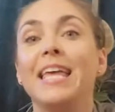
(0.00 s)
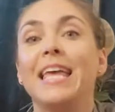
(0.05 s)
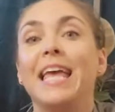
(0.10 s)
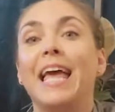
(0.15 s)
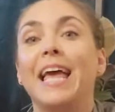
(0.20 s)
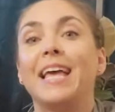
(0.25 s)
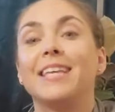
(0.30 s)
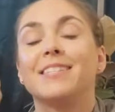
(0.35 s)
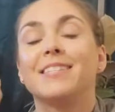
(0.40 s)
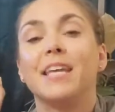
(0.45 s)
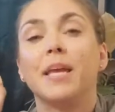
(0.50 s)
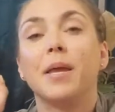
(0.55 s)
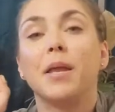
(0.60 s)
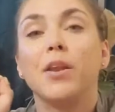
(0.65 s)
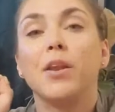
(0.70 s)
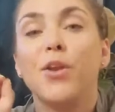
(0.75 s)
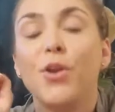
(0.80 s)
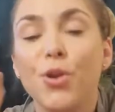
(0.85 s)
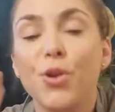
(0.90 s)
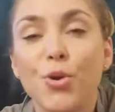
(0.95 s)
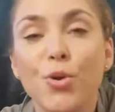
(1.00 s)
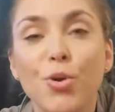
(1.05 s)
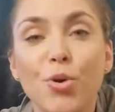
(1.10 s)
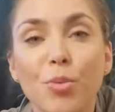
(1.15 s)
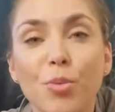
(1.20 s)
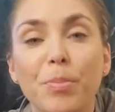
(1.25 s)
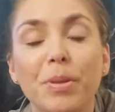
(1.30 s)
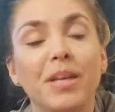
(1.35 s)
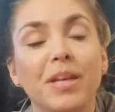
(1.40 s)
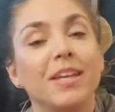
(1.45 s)
as a
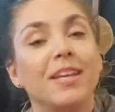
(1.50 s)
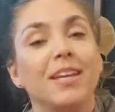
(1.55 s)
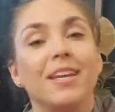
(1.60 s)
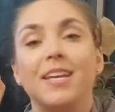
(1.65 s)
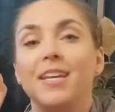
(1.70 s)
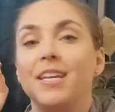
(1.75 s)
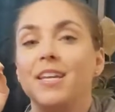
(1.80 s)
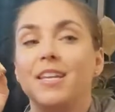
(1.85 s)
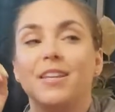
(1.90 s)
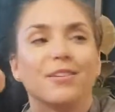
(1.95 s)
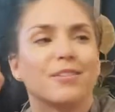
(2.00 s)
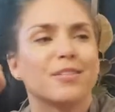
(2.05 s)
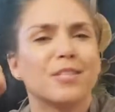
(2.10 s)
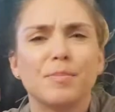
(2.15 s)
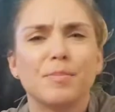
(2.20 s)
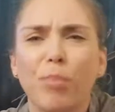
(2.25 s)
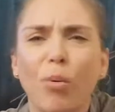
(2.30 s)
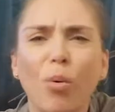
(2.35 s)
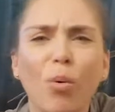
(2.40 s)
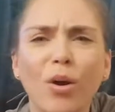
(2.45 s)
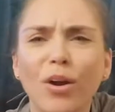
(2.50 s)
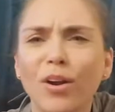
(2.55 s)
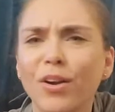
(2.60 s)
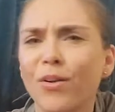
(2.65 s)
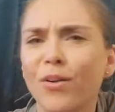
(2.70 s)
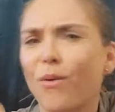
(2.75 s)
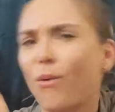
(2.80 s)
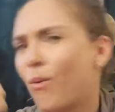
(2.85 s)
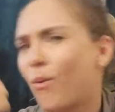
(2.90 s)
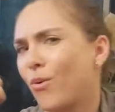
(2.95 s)
noob in the sport
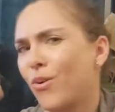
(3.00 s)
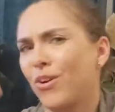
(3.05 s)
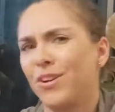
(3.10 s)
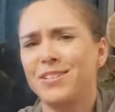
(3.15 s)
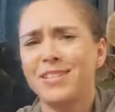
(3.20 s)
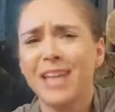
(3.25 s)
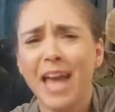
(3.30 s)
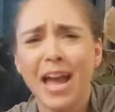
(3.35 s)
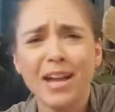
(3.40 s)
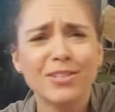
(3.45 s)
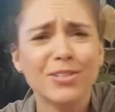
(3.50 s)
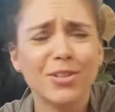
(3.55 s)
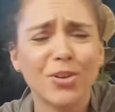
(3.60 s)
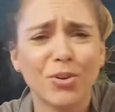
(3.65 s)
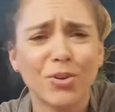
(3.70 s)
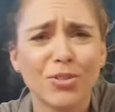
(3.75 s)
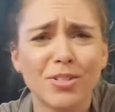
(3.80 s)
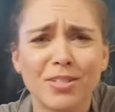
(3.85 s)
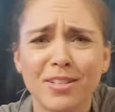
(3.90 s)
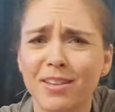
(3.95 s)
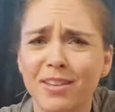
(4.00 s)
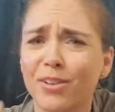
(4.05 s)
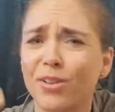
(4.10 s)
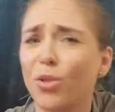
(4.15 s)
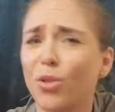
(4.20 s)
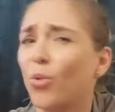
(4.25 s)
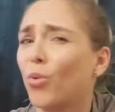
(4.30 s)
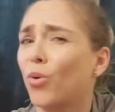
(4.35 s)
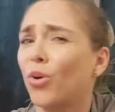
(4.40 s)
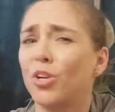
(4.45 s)
or a technical
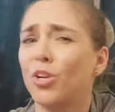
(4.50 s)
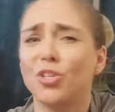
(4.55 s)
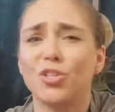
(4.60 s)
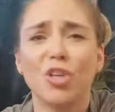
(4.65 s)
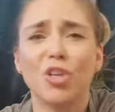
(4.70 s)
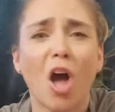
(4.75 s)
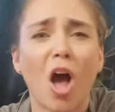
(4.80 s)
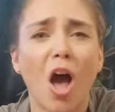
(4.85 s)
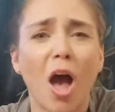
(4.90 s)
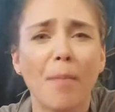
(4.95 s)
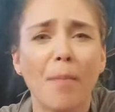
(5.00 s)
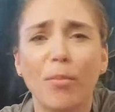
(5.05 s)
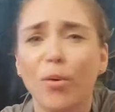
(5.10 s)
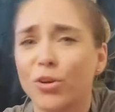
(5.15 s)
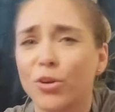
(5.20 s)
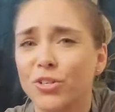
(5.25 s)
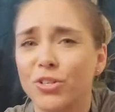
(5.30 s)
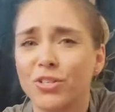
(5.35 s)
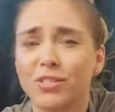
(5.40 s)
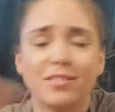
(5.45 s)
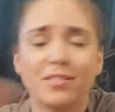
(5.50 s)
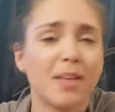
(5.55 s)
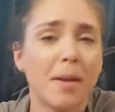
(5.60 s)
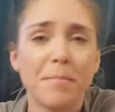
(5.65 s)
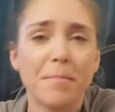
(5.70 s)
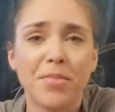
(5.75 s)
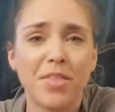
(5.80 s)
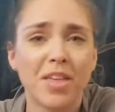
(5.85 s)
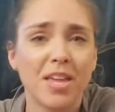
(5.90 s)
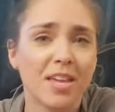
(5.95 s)
skill or a job or just
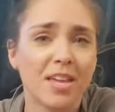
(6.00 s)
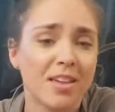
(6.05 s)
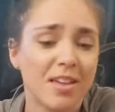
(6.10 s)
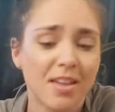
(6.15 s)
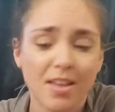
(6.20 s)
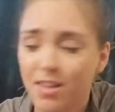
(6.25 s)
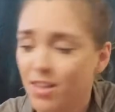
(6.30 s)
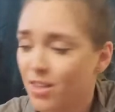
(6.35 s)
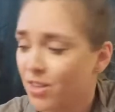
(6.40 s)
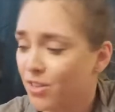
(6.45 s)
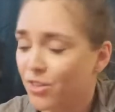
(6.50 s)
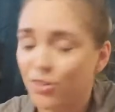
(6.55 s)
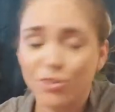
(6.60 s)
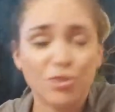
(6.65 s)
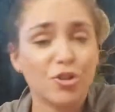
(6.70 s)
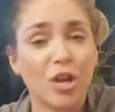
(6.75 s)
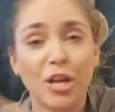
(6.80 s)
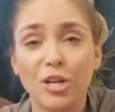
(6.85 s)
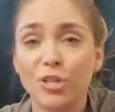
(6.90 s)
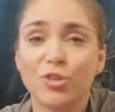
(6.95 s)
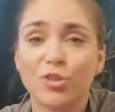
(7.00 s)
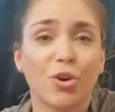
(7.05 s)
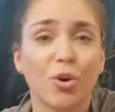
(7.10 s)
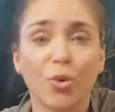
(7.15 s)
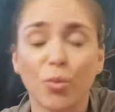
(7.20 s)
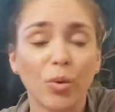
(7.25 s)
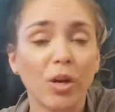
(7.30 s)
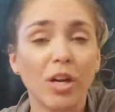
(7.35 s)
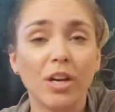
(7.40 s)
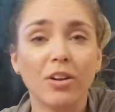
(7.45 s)
something, you changed
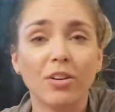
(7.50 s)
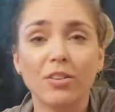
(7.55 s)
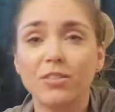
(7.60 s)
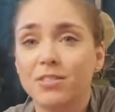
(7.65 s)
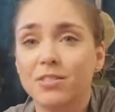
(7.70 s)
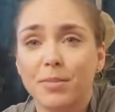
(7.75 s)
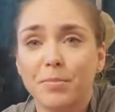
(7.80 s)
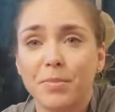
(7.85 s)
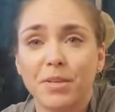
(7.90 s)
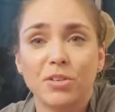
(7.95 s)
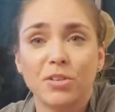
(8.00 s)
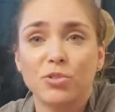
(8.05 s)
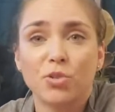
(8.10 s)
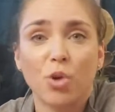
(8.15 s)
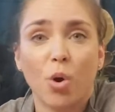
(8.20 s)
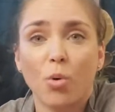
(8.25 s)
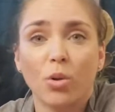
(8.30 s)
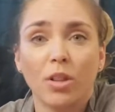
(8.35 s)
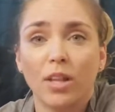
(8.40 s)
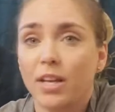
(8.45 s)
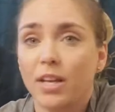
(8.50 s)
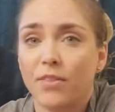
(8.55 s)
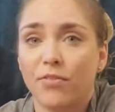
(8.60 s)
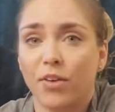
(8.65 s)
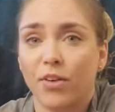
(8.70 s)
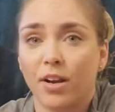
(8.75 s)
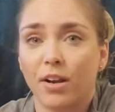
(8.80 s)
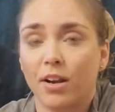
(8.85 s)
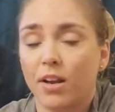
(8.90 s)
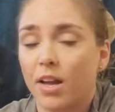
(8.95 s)
careers, something totally
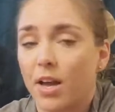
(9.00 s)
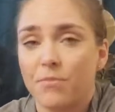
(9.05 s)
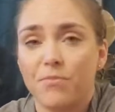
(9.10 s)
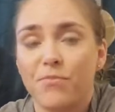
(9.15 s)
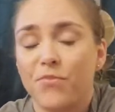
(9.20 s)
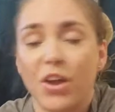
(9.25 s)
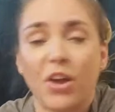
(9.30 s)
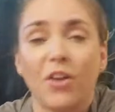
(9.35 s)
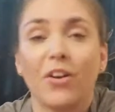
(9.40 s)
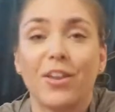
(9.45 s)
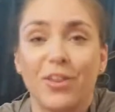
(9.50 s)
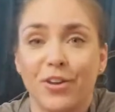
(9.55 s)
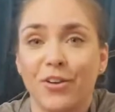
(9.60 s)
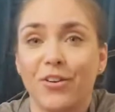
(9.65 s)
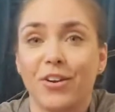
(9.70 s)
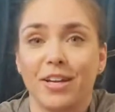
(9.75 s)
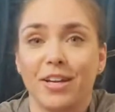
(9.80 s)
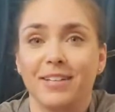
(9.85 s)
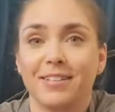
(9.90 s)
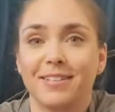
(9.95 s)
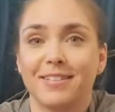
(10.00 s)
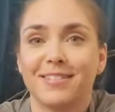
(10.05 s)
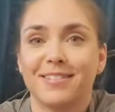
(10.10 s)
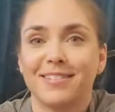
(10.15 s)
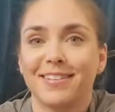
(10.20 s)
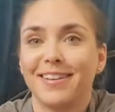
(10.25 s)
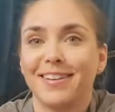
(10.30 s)
different? I'm very curious.